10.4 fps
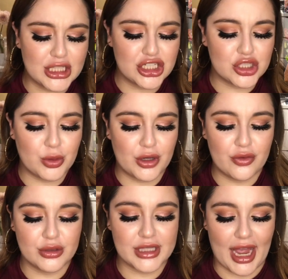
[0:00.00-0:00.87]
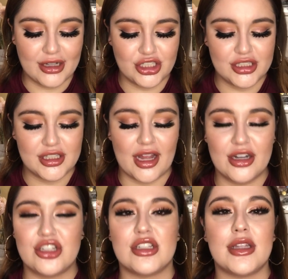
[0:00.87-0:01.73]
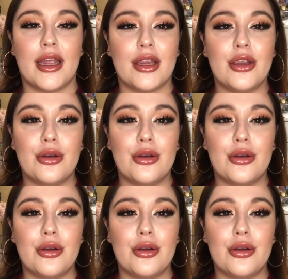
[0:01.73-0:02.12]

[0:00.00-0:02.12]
It's just one of those gadgets that it's just like you